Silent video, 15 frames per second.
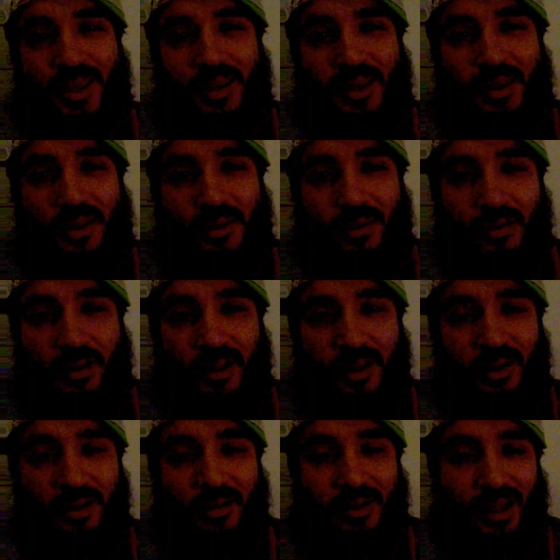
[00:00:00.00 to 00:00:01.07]
thinking.
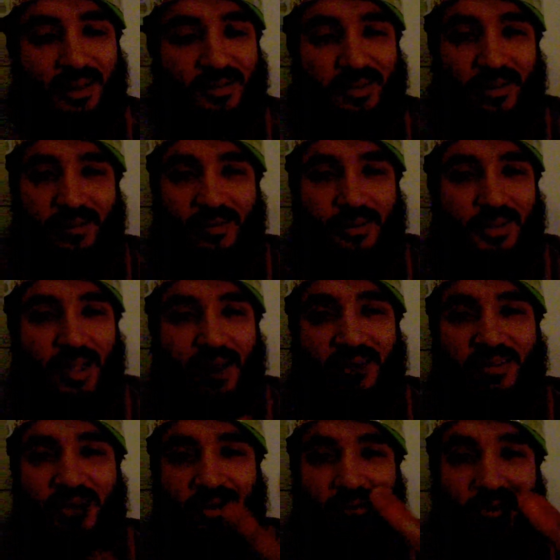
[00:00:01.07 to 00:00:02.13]
That's the
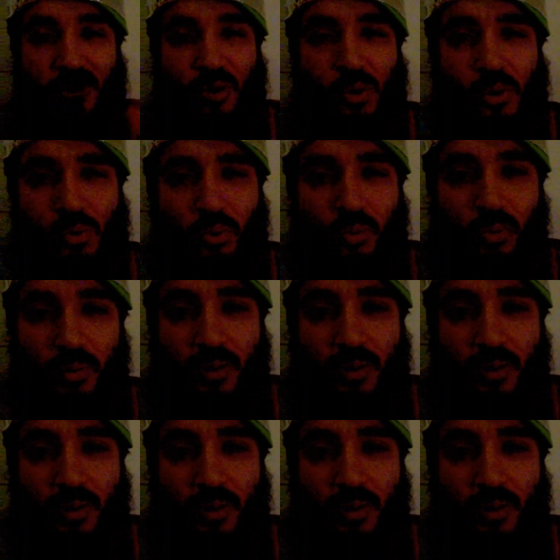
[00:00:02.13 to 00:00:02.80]
that's their goal.